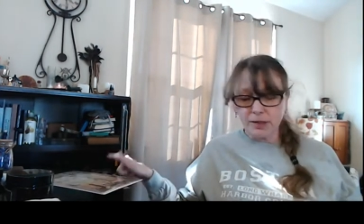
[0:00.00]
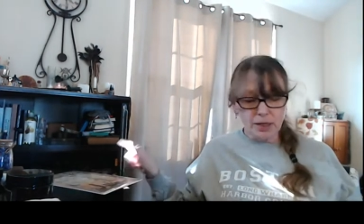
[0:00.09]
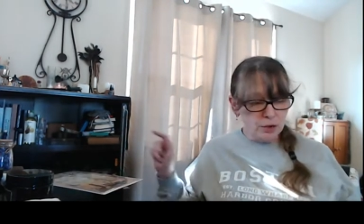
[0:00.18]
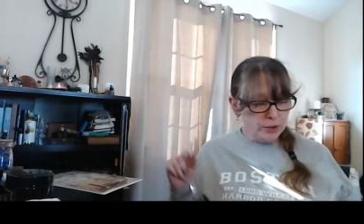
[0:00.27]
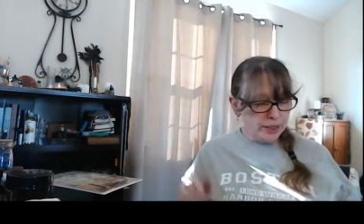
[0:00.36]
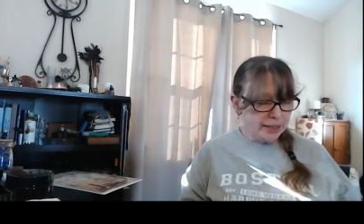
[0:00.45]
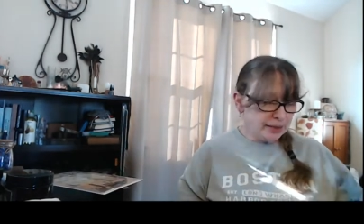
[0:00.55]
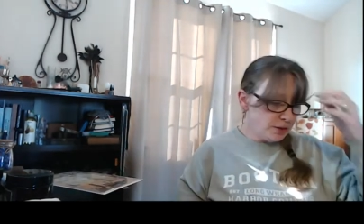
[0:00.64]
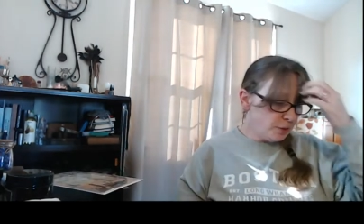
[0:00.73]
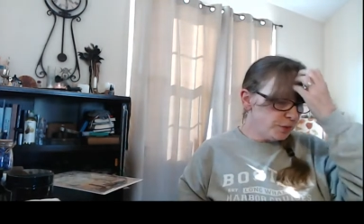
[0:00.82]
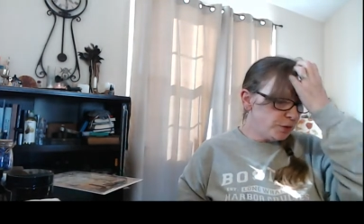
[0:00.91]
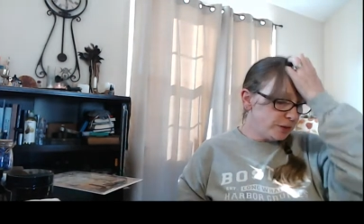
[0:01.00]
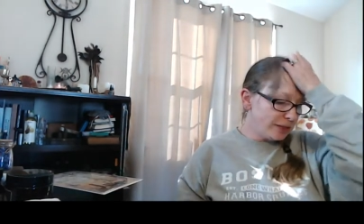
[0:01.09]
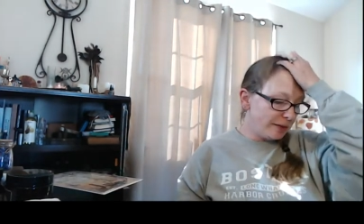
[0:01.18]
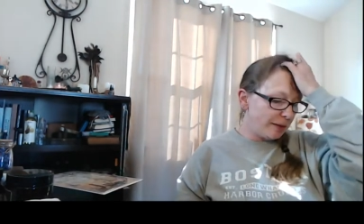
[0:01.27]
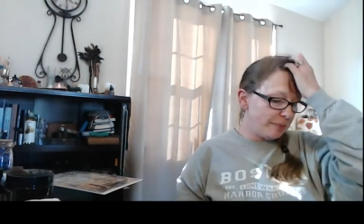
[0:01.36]
Okay, so we'll do it
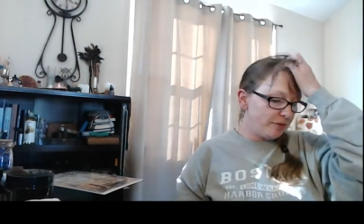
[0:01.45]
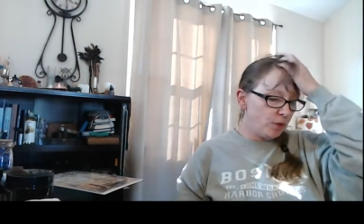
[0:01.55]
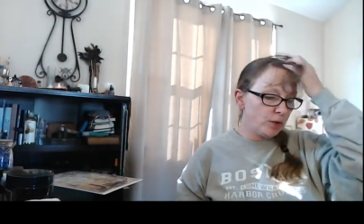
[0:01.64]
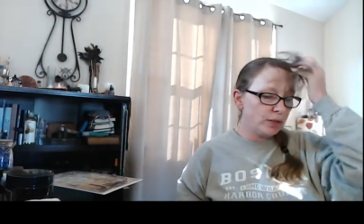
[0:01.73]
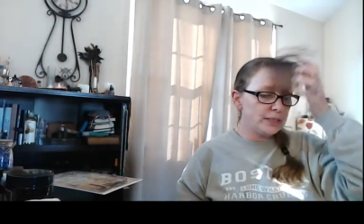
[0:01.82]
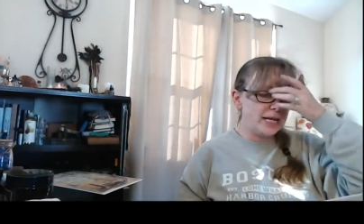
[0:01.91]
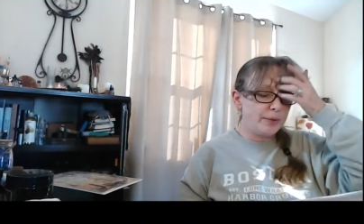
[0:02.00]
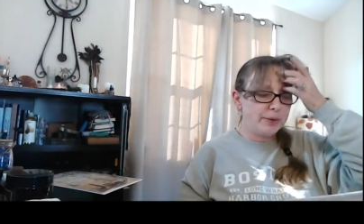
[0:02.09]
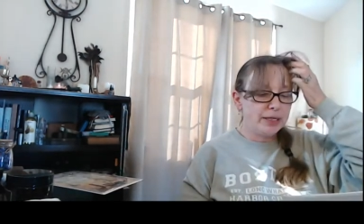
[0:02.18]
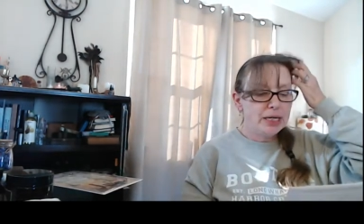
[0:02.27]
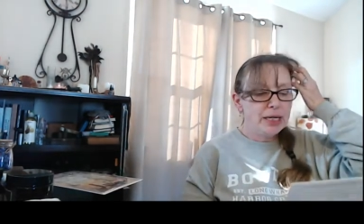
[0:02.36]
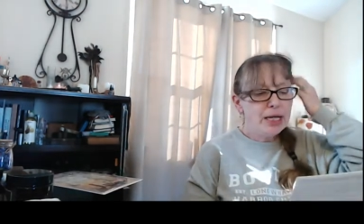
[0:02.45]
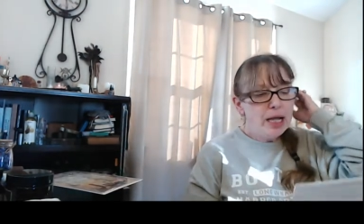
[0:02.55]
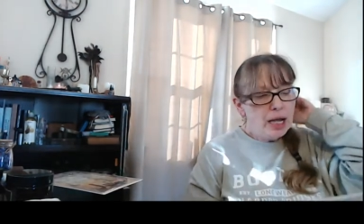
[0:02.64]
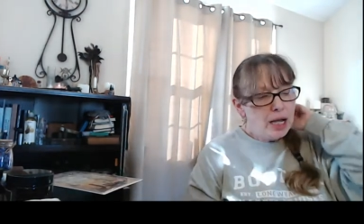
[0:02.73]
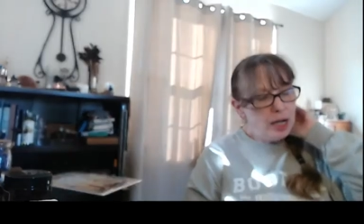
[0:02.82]
sometime before that one.
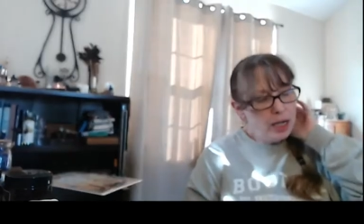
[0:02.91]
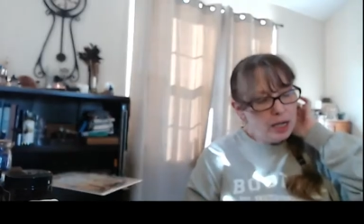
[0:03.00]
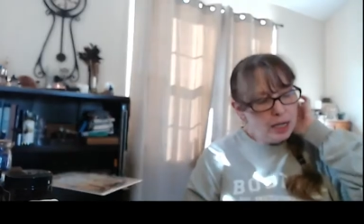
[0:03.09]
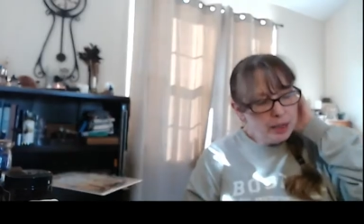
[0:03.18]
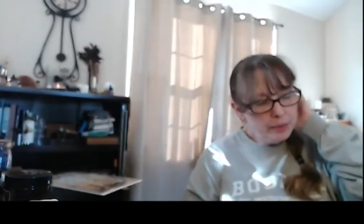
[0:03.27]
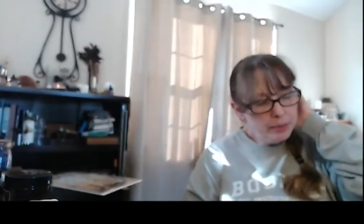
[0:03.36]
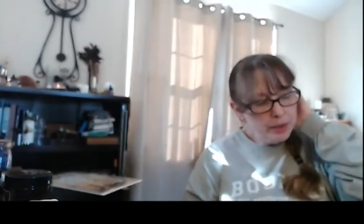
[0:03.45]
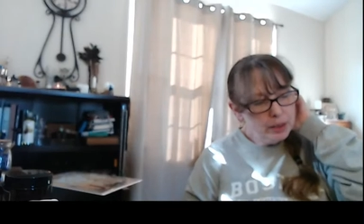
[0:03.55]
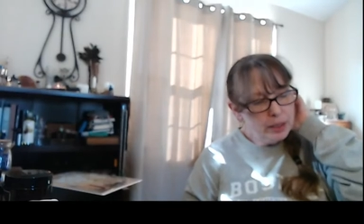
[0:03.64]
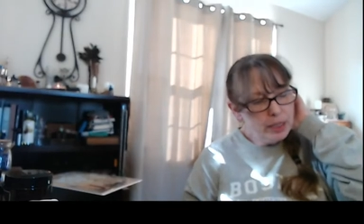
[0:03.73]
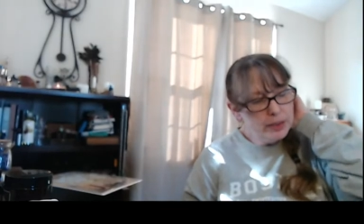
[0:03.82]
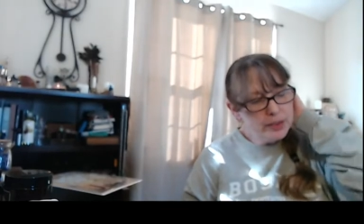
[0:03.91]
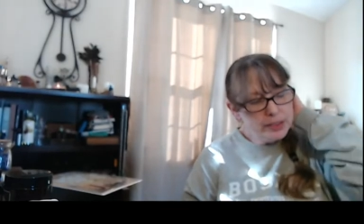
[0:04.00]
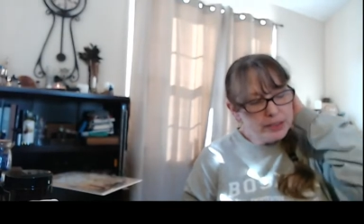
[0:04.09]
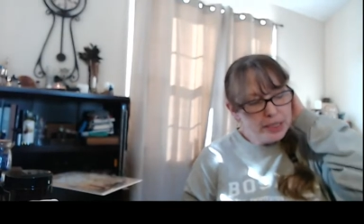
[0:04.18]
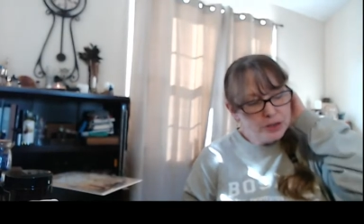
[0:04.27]
Um, and
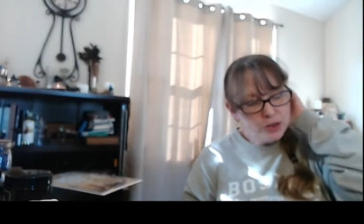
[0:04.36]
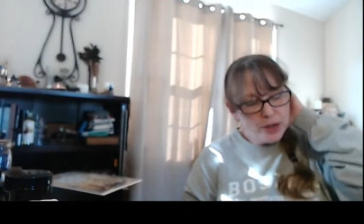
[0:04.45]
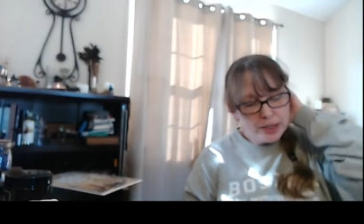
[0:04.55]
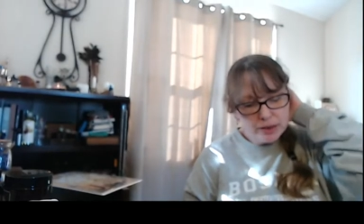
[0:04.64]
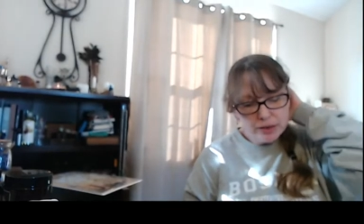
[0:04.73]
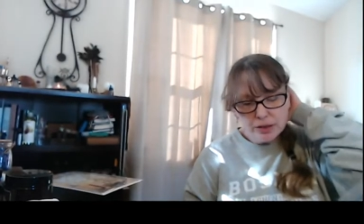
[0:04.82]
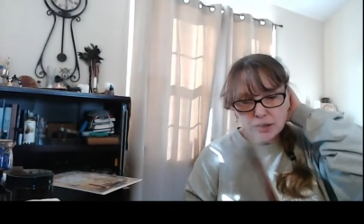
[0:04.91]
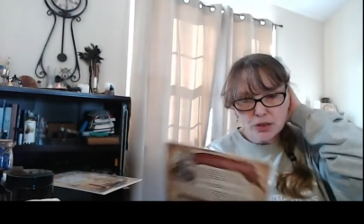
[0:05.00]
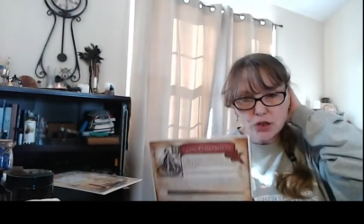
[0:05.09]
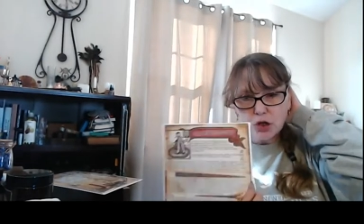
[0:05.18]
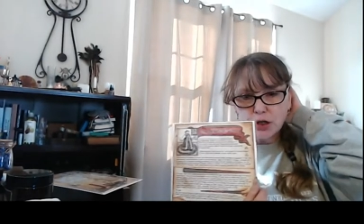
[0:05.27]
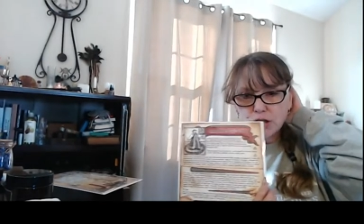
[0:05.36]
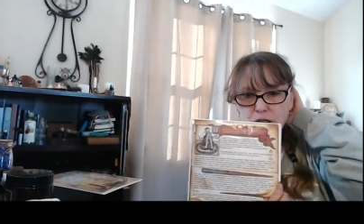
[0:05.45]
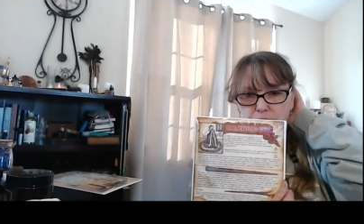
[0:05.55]
this tells you how to charge your,